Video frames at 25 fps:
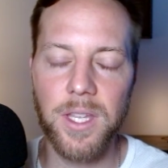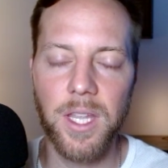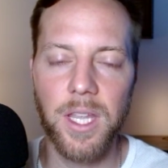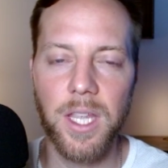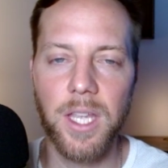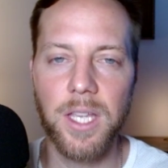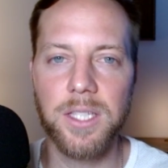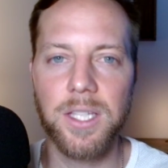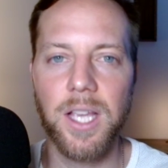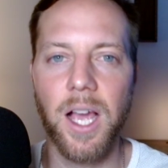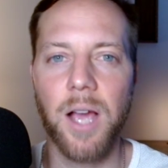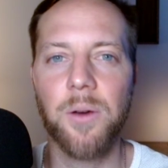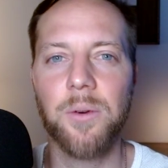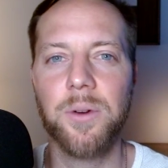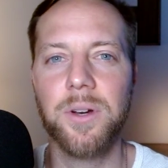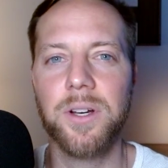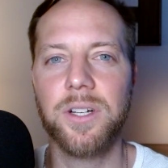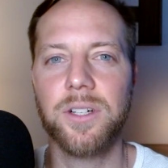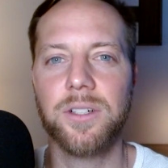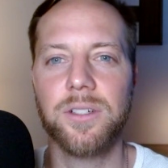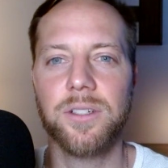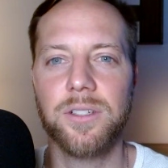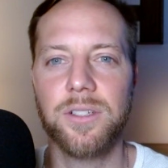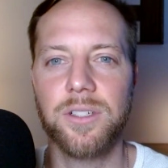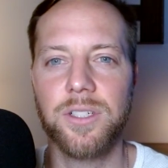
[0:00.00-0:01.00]
is I would
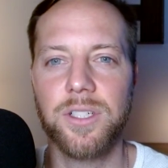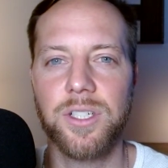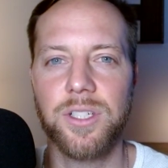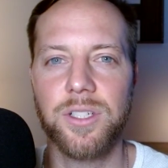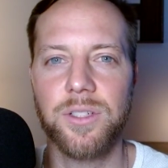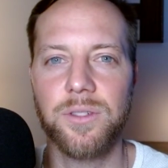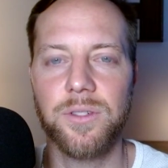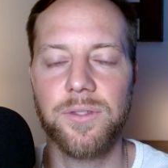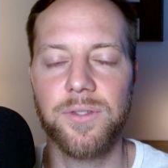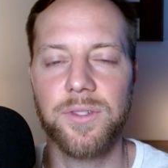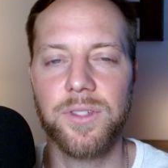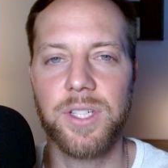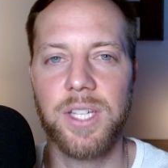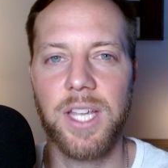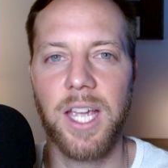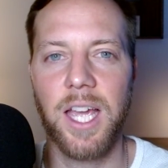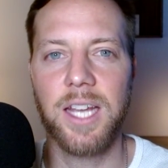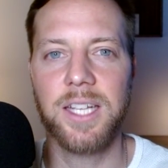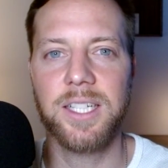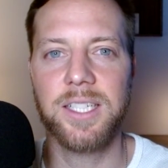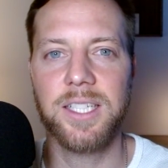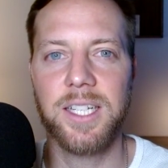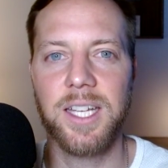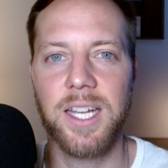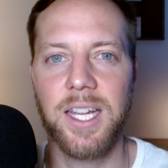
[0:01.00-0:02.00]
encourage you, if you
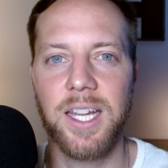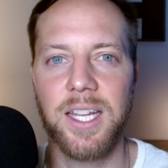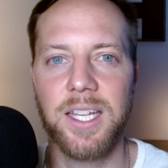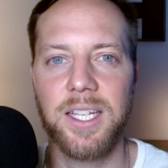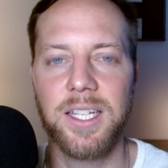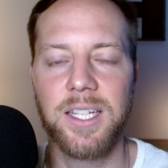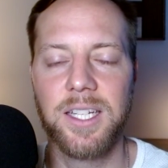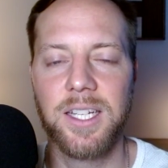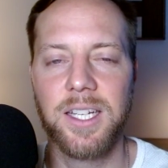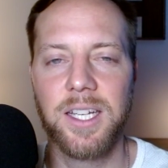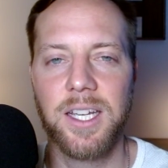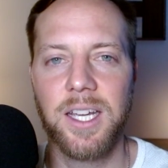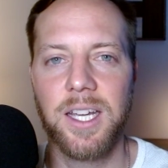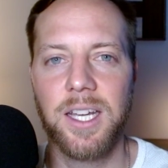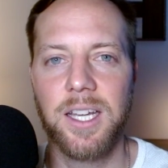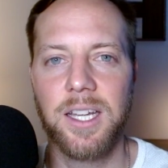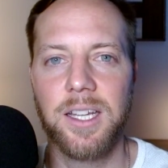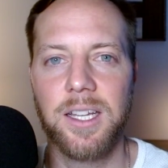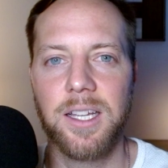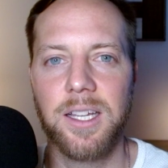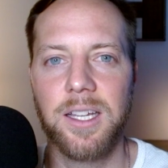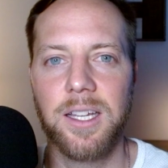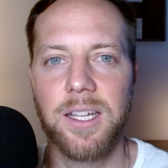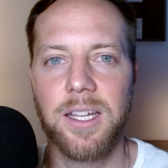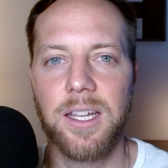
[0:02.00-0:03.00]
can today,
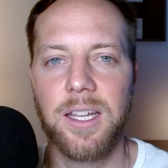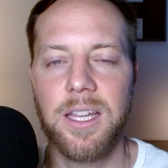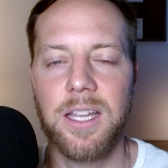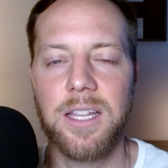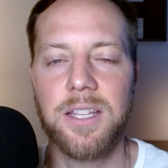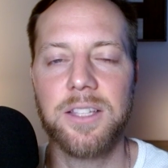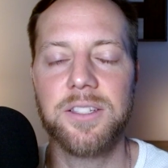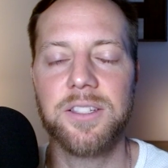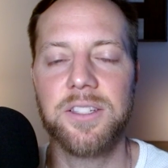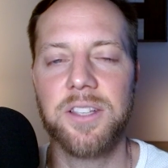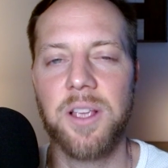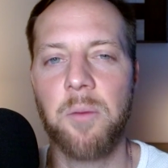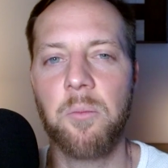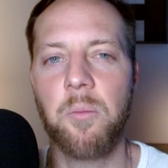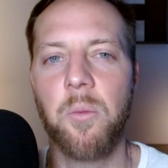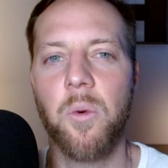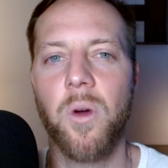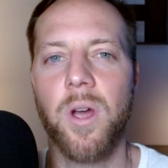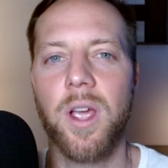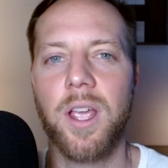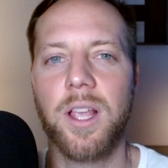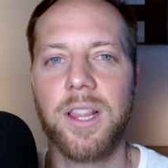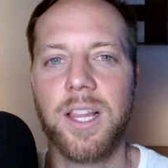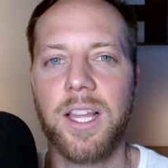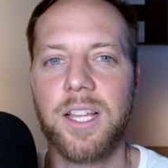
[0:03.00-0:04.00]
in some
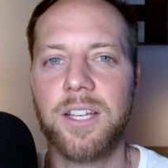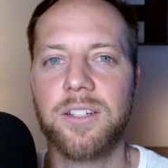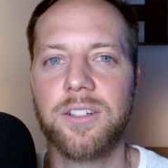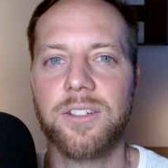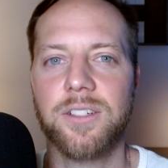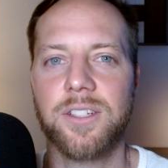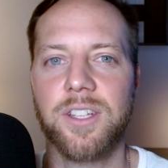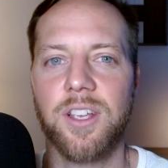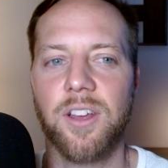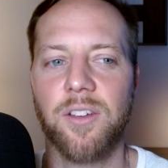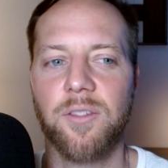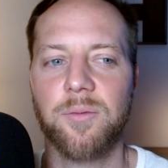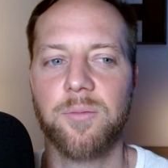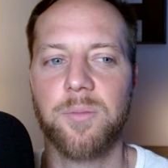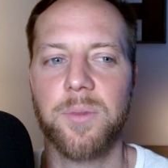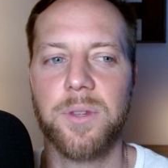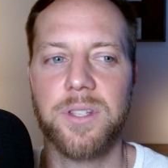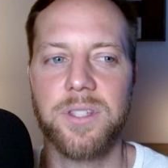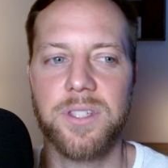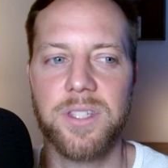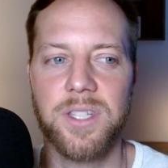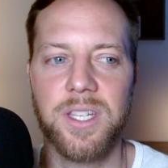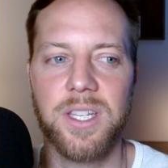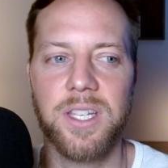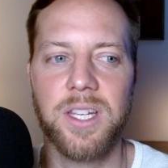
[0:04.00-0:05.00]
way, let yourself be
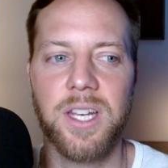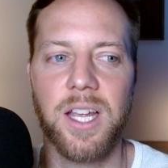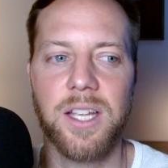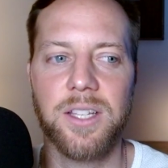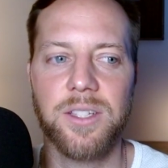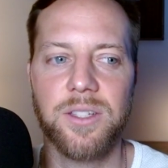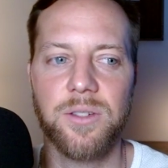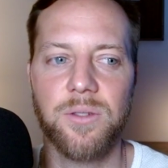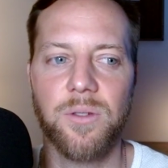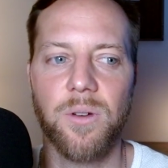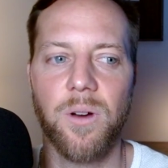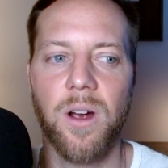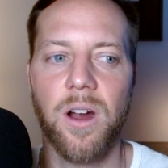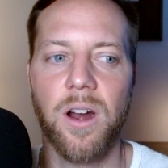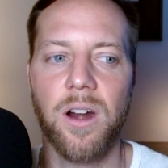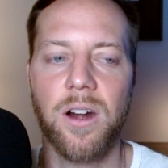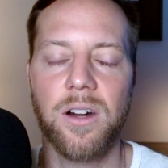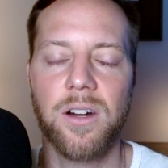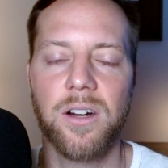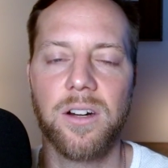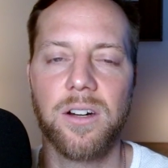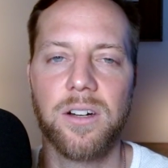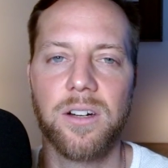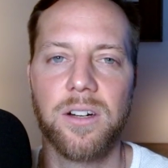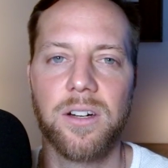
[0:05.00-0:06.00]
seen as you are,